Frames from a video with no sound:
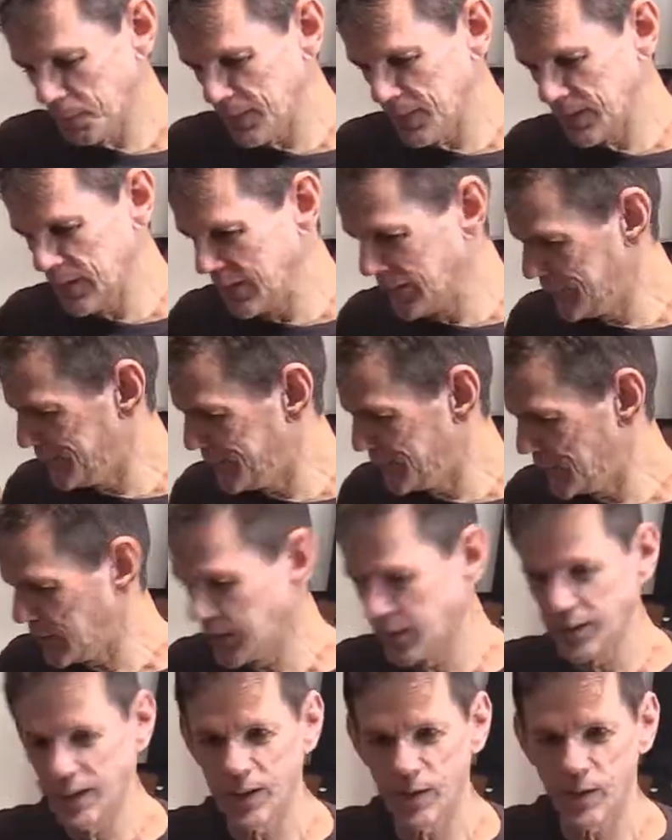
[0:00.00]
If you
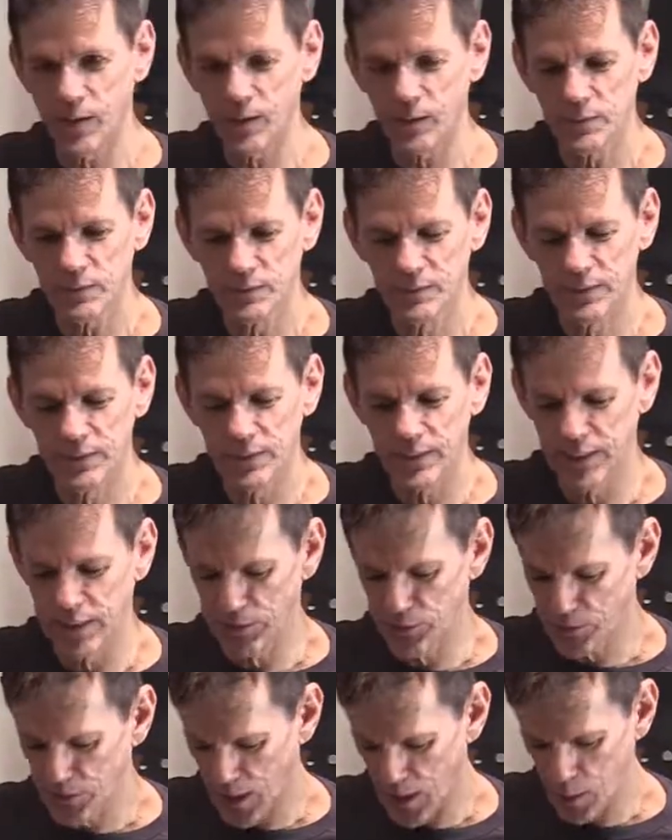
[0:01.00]
can hear,
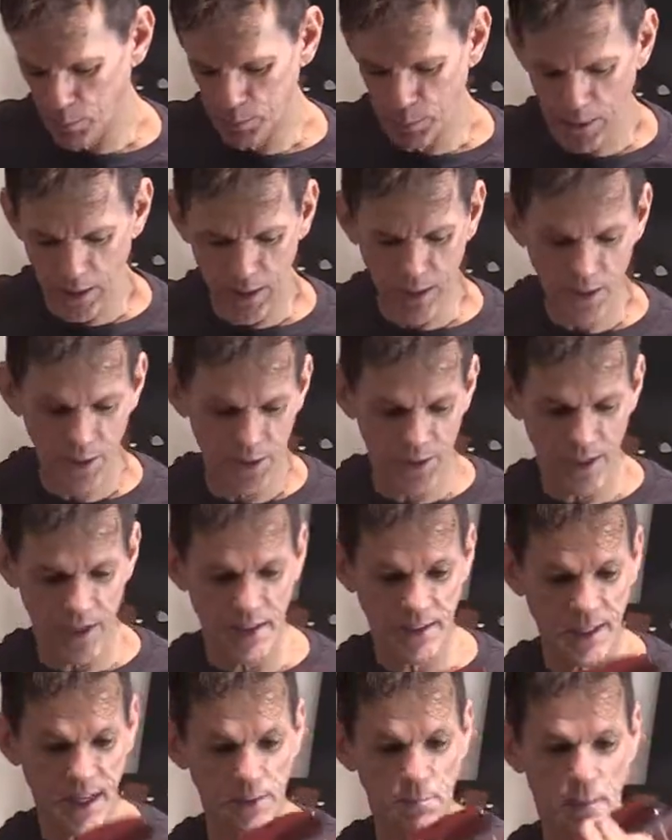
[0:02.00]
it's got a buzz, and
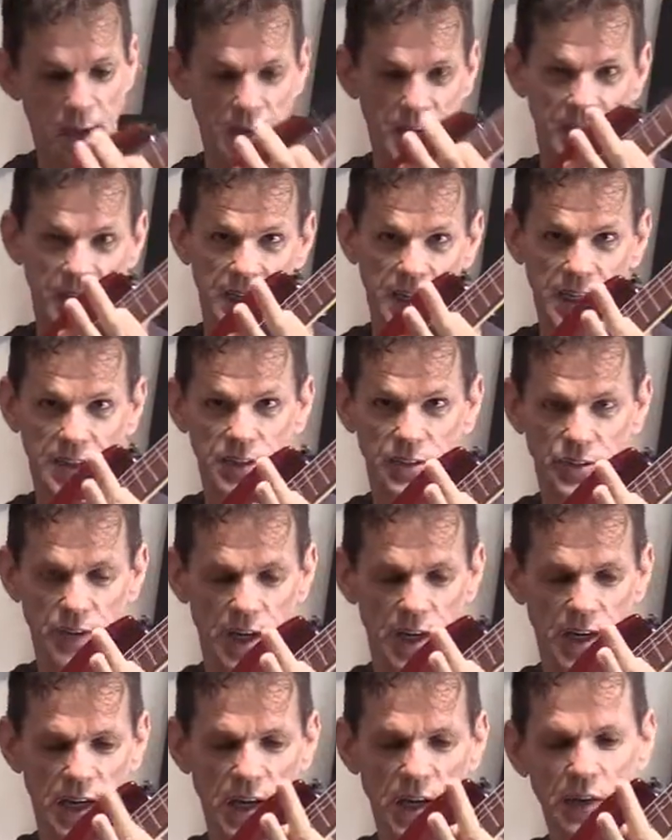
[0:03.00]
yet my hand is
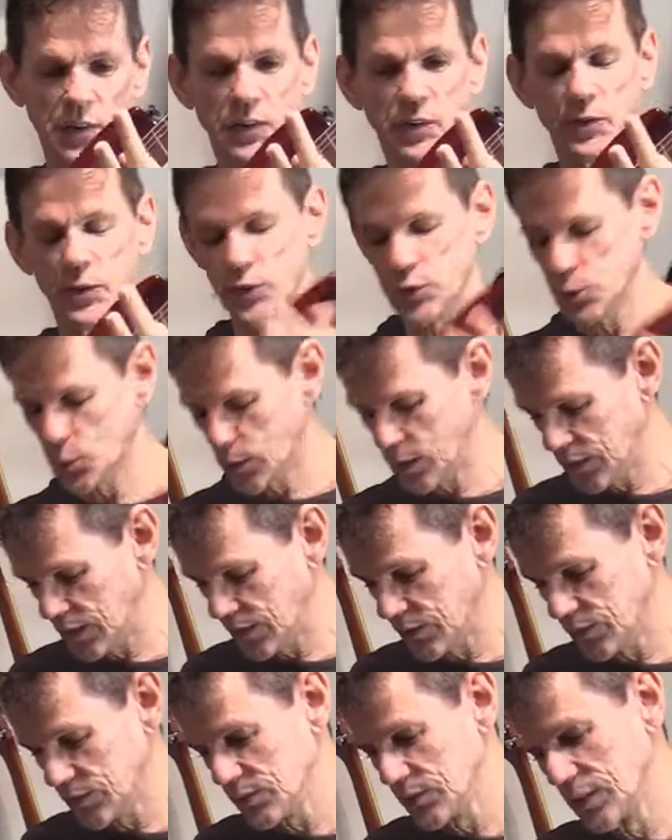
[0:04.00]
on the
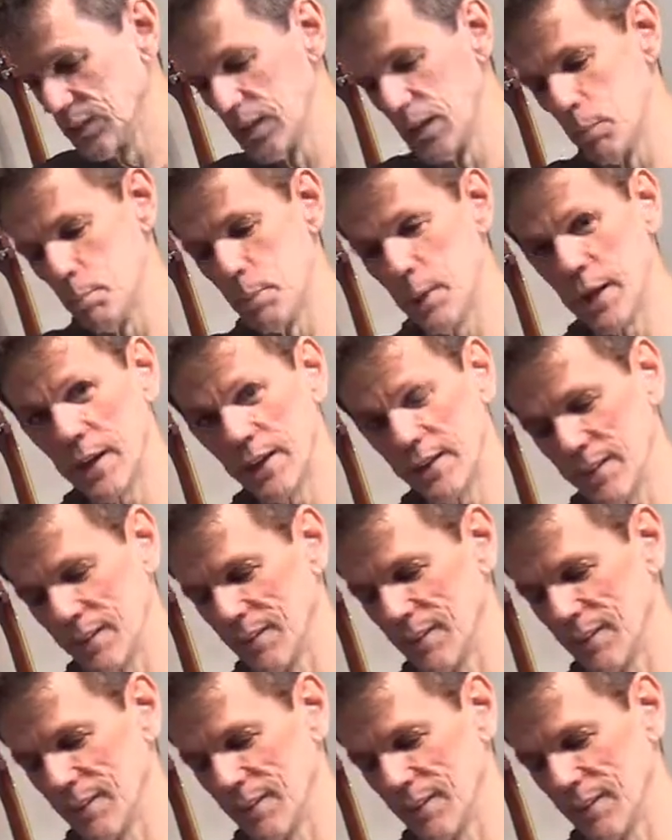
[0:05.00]
strings, but